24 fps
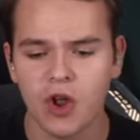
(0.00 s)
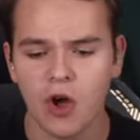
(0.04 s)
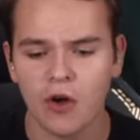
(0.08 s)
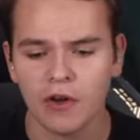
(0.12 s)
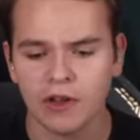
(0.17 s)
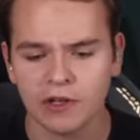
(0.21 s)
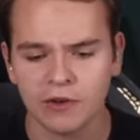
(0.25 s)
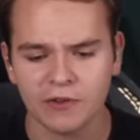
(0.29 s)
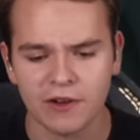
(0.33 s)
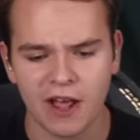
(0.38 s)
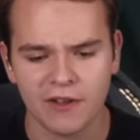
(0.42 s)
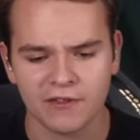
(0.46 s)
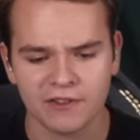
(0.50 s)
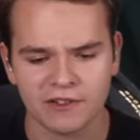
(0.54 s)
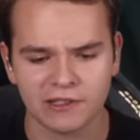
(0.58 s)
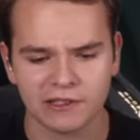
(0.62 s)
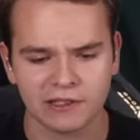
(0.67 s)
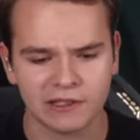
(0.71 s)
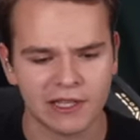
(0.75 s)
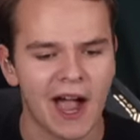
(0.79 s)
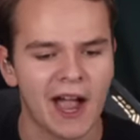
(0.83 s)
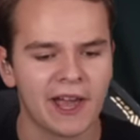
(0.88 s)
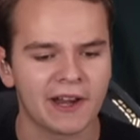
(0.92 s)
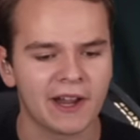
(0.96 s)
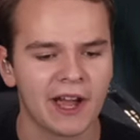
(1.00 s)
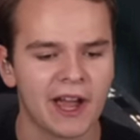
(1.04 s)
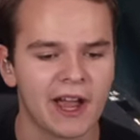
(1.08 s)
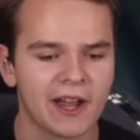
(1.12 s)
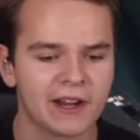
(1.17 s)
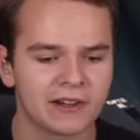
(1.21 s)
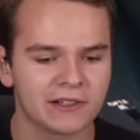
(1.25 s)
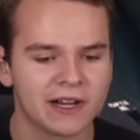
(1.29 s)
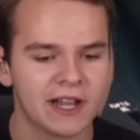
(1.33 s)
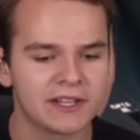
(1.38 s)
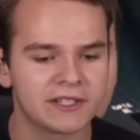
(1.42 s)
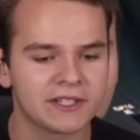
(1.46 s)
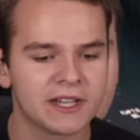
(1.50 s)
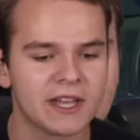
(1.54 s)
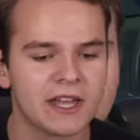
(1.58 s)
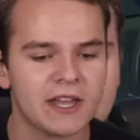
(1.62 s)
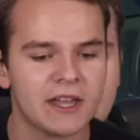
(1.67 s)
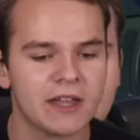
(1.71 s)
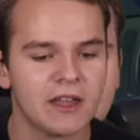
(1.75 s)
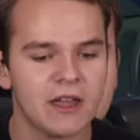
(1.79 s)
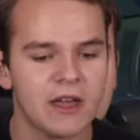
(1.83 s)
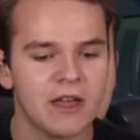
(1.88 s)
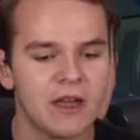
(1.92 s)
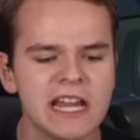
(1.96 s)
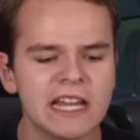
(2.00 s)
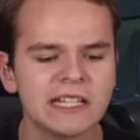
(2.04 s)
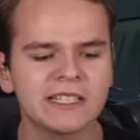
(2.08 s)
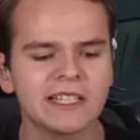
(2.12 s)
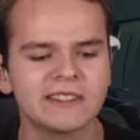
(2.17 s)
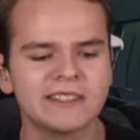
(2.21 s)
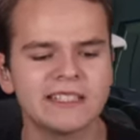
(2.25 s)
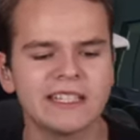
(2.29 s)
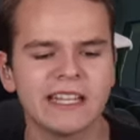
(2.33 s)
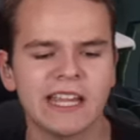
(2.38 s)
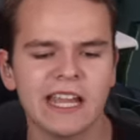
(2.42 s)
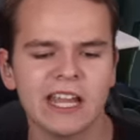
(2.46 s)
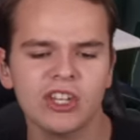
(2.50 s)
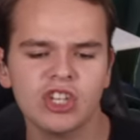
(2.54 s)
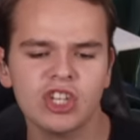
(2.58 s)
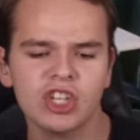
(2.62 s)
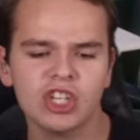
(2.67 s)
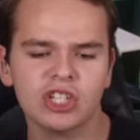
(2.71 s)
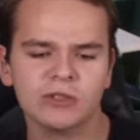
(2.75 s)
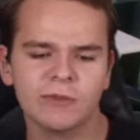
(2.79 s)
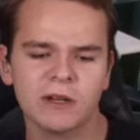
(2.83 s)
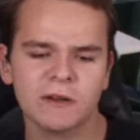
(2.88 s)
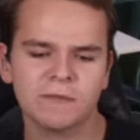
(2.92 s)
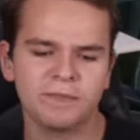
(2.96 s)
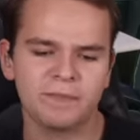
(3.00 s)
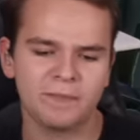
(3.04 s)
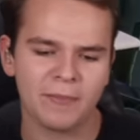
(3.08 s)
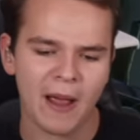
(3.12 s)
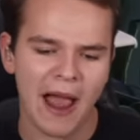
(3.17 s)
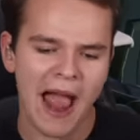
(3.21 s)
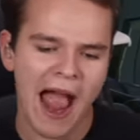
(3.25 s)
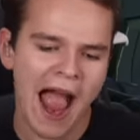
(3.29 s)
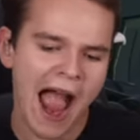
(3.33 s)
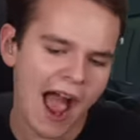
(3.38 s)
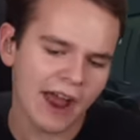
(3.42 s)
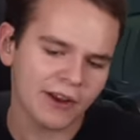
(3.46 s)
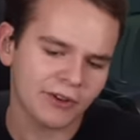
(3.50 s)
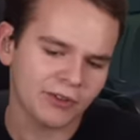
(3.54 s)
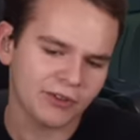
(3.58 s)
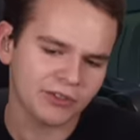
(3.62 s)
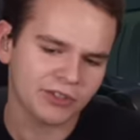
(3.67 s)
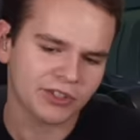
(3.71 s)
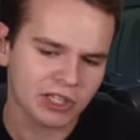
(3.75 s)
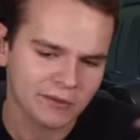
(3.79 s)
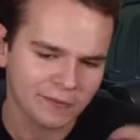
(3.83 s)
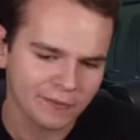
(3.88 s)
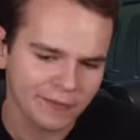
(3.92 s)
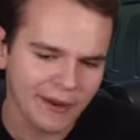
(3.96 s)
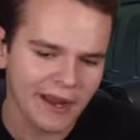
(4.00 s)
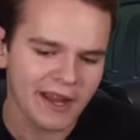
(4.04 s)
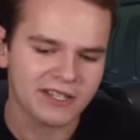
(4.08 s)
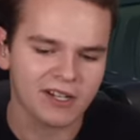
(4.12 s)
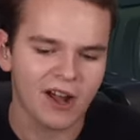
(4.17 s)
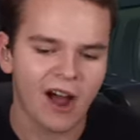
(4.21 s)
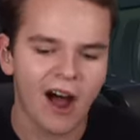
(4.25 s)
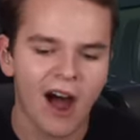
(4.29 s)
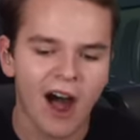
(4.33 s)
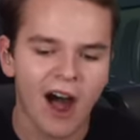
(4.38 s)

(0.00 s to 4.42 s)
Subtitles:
no, you don't have to align IRS. But something you see is that the instrument panels are a bit